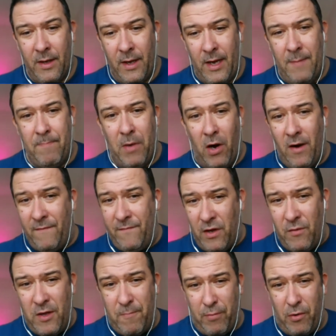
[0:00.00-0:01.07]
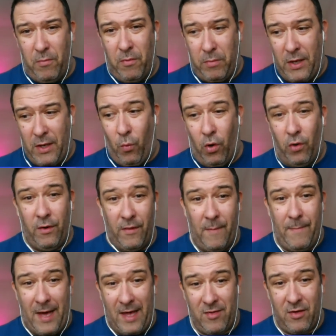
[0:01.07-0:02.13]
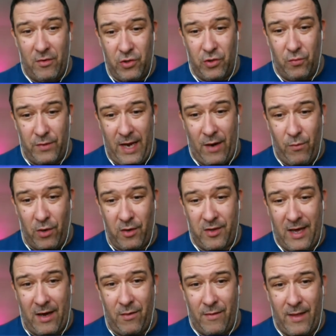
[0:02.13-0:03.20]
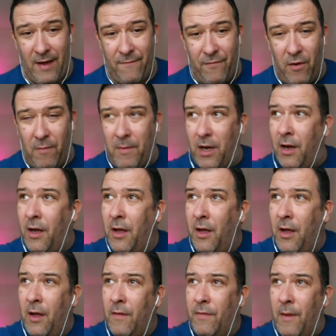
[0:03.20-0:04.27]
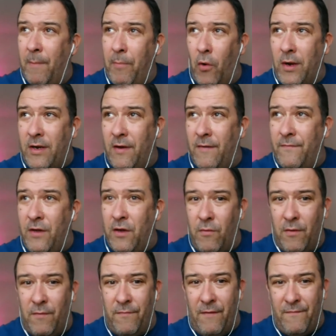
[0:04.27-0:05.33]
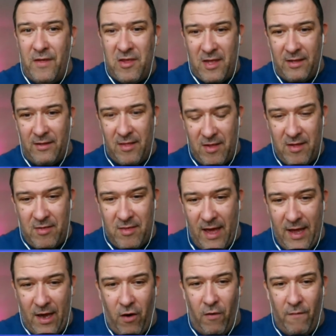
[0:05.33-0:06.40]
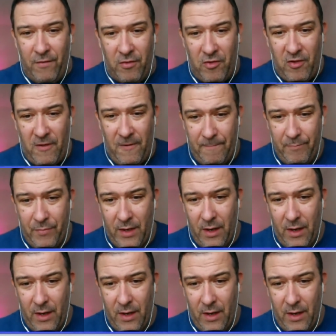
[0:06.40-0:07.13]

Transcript: In my view, is probably one of the best social networks out there from the point of view of the facilities that it offers.